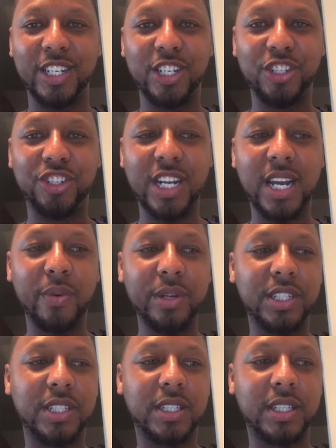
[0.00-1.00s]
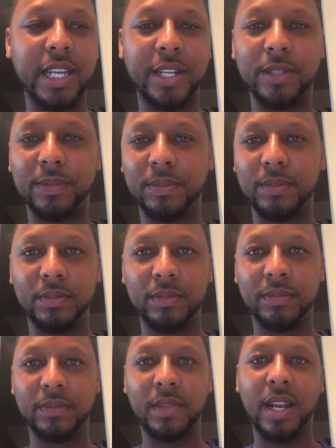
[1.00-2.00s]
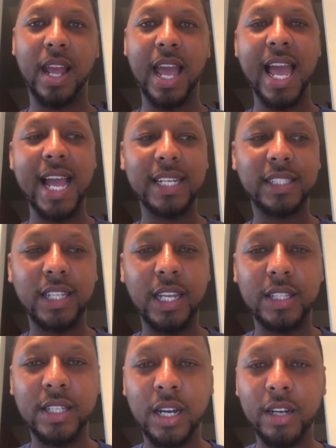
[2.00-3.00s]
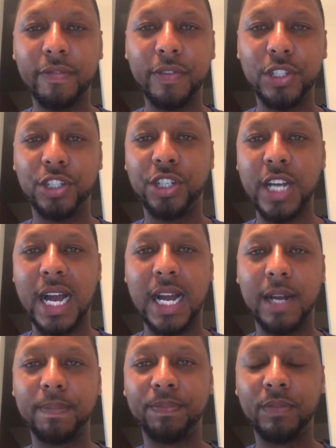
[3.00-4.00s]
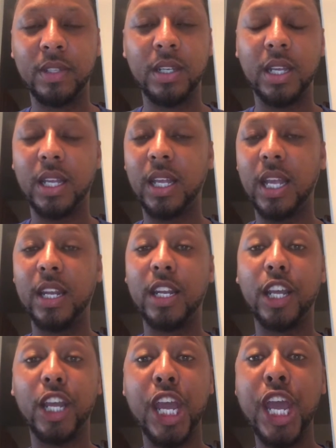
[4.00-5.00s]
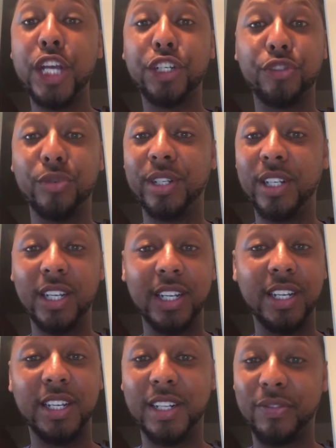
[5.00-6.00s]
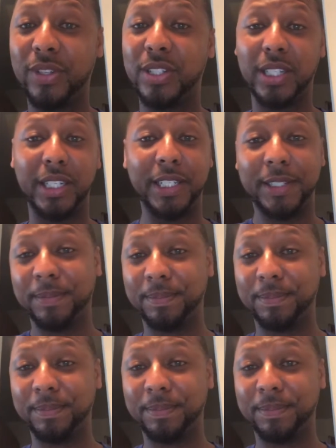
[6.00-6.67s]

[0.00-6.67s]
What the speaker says: Jarrett Stidham has the toughest job in the history of this league.